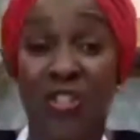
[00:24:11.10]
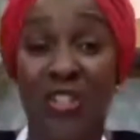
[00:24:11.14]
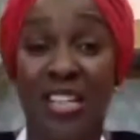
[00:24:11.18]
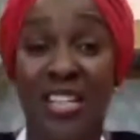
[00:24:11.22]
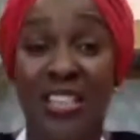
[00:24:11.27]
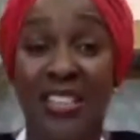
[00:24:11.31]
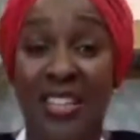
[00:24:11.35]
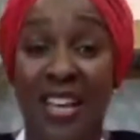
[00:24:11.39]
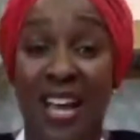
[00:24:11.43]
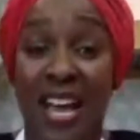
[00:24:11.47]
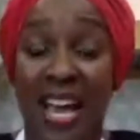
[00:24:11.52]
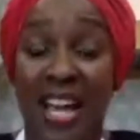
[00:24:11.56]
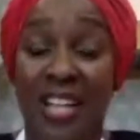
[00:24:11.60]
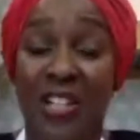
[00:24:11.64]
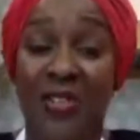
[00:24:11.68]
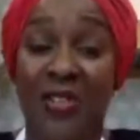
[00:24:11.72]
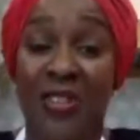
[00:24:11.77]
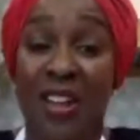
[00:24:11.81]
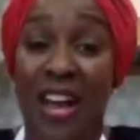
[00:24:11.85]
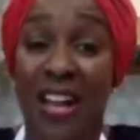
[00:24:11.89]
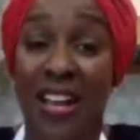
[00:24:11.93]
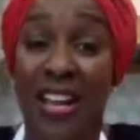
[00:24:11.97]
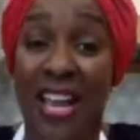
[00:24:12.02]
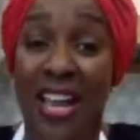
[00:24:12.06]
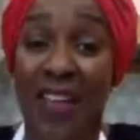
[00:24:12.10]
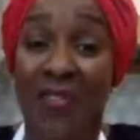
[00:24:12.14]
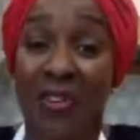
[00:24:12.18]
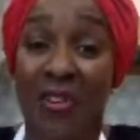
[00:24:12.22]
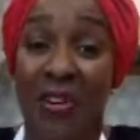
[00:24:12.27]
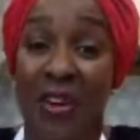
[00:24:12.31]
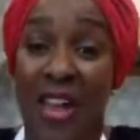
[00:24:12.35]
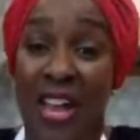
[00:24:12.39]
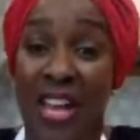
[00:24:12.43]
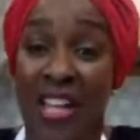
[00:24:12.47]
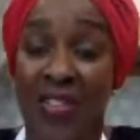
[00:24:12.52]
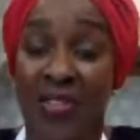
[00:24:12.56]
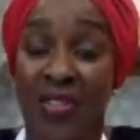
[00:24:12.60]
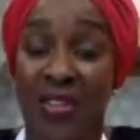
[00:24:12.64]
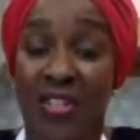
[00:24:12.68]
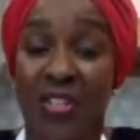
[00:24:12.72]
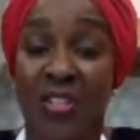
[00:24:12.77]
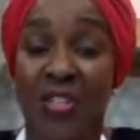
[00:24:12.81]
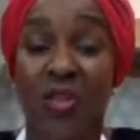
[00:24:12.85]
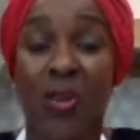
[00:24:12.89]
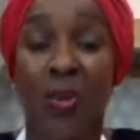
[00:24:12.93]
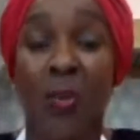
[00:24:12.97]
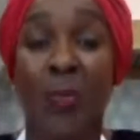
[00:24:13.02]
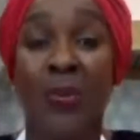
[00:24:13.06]
Shirlitha, I do not have your address,
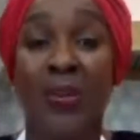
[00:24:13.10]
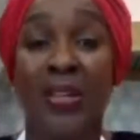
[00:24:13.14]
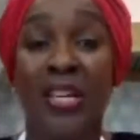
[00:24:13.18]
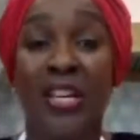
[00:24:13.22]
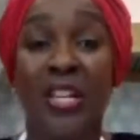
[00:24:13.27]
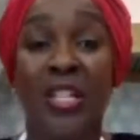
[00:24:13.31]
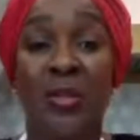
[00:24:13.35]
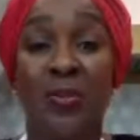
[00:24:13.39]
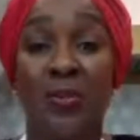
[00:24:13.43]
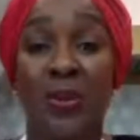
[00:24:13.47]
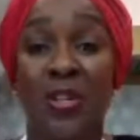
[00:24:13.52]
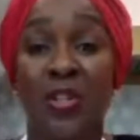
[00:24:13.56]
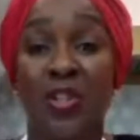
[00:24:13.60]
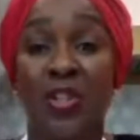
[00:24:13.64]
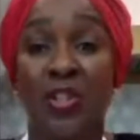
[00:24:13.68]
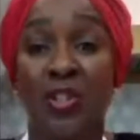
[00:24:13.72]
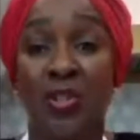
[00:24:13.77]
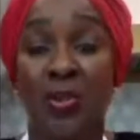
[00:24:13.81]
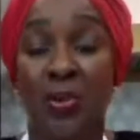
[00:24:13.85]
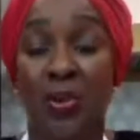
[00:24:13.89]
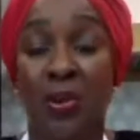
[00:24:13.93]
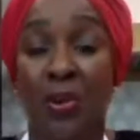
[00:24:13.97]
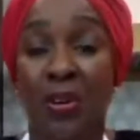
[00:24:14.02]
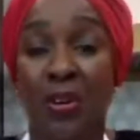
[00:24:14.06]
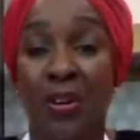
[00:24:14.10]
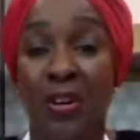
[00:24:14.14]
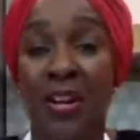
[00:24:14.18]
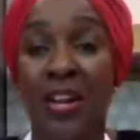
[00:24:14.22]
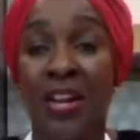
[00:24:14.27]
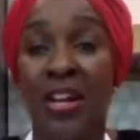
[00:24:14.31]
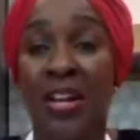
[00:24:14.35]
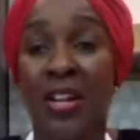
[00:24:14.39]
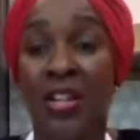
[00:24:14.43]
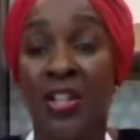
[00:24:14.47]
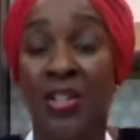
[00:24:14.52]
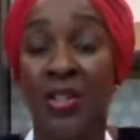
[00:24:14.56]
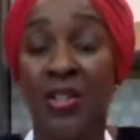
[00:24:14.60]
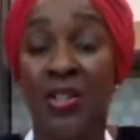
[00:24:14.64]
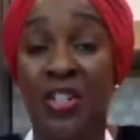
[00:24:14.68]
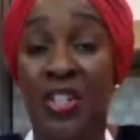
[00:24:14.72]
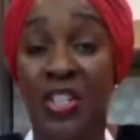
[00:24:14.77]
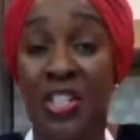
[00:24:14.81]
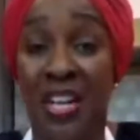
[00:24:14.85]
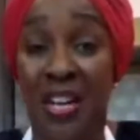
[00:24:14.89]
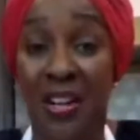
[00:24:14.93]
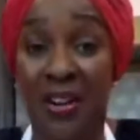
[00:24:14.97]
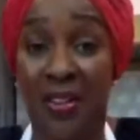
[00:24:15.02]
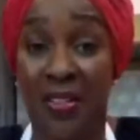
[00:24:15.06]
so please be sure to
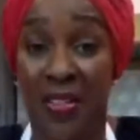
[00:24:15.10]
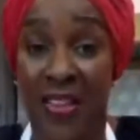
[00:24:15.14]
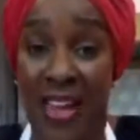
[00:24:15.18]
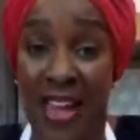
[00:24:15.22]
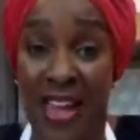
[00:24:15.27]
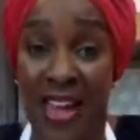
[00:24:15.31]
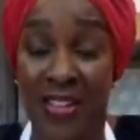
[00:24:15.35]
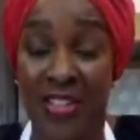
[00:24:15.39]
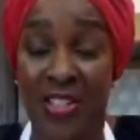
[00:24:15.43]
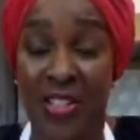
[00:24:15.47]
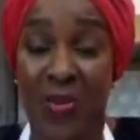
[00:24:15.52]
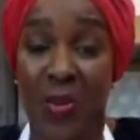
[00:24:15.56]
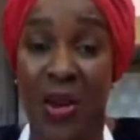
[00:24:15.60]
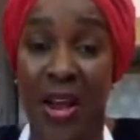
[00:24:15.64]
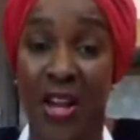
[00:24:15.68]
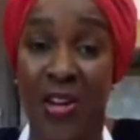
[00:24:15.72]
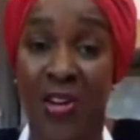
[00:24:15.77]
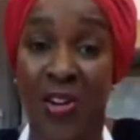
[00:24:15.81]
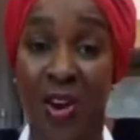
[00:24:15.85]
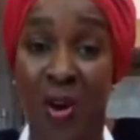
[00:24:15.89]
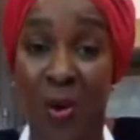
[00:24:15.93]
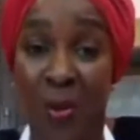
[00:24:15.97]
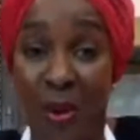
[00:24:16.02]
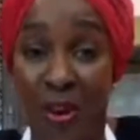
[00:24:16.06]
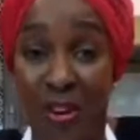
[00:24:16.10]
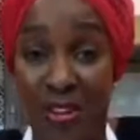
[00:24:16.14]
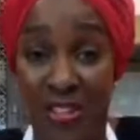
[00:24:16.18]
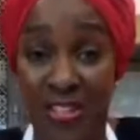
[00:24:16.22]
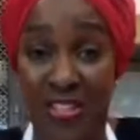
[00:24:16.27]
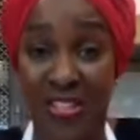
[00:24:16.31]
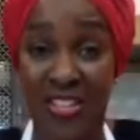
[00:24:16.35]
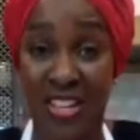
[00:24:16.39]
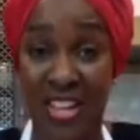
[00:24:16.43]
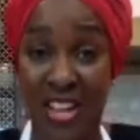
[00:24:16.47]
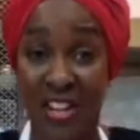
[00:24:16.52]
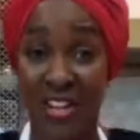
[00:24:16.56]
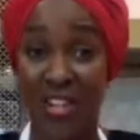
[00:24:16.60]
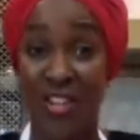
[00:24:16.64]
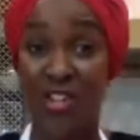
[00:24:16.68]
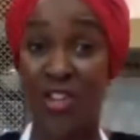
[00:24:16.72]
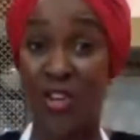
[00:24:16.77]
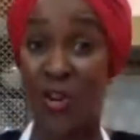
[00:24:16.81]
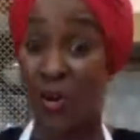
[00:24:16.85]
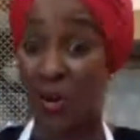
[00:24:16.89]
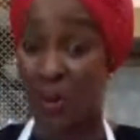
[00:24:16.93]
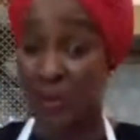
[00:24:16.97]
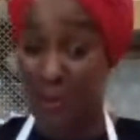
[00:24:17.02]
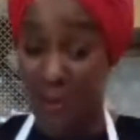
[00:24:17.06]
share that so I know where to send
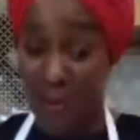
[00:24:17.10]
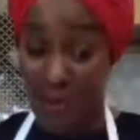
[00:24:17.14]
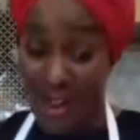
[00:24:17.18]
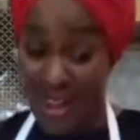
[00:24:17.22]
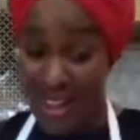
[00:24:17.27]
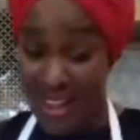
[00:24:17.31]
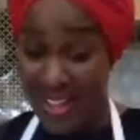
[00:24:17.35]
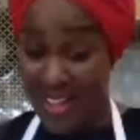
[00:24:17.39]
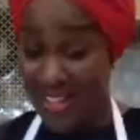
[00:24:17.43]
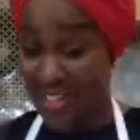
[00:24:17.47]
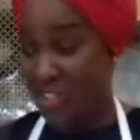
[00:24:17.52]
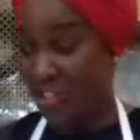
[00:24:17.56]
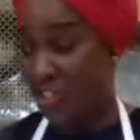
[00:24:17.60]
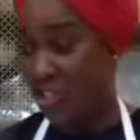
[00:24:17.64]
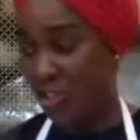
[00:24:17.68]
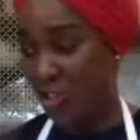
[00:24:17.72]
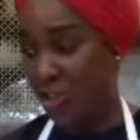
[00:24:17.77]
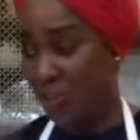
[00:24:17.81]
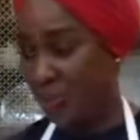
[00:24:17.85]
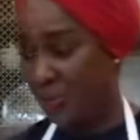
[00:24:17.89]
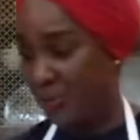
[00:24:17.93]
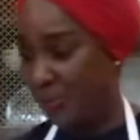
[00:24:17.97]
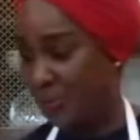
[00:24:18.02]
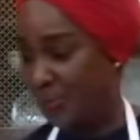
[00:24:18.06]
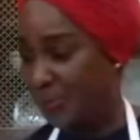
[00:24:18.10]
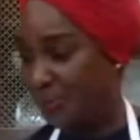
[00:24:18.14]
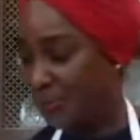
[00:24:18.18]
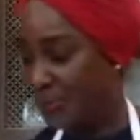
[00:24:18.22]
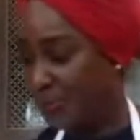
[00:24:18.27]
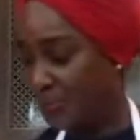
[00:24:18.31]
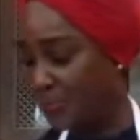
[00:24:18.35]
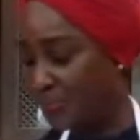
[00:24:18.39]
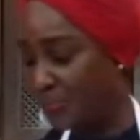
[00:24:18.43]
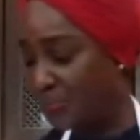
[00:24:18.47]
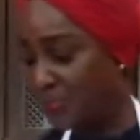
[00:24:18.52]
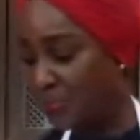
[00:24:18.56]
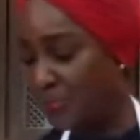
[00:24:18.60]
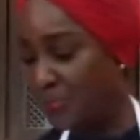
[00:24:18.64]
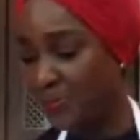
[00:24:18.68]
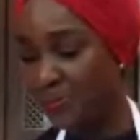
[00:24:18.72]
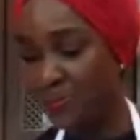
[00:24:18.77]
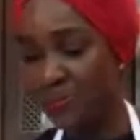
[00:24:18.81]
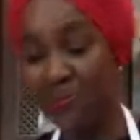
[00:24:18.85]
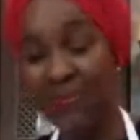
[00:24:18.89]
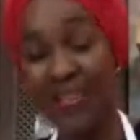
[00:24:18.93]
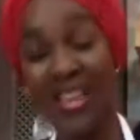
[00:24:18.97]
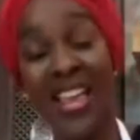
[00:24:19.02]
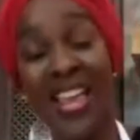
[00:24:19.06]
your prize to.
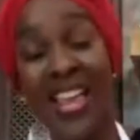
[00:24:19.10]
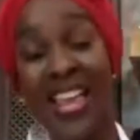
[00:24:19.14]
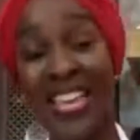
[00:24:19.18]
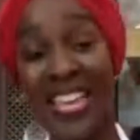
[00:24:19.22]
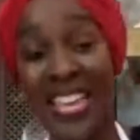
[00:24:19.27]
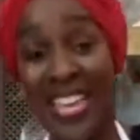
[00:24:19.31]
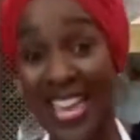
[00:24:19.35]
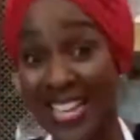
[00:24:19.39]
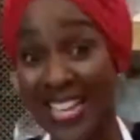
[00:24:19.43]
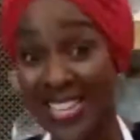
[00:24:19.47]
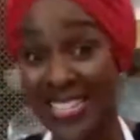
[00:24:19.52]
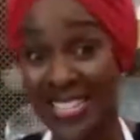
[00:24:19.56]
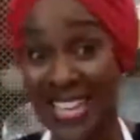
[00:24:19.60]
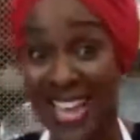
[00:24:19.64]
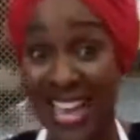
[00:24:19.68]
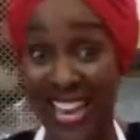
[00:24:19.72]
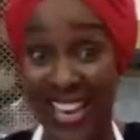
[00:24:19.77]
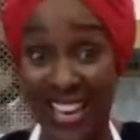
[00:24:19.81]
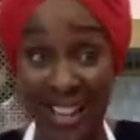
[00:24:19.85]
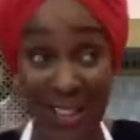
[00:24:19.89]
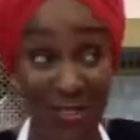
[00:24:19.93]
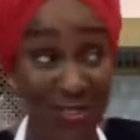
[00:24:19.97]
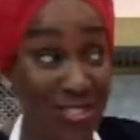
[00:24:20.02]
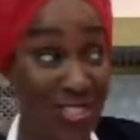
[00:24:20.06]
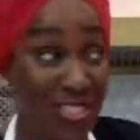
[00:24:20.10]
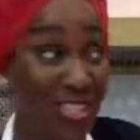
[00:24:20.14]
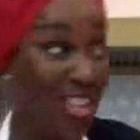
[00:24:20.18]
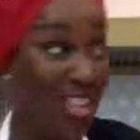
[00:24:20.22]
Yes, I love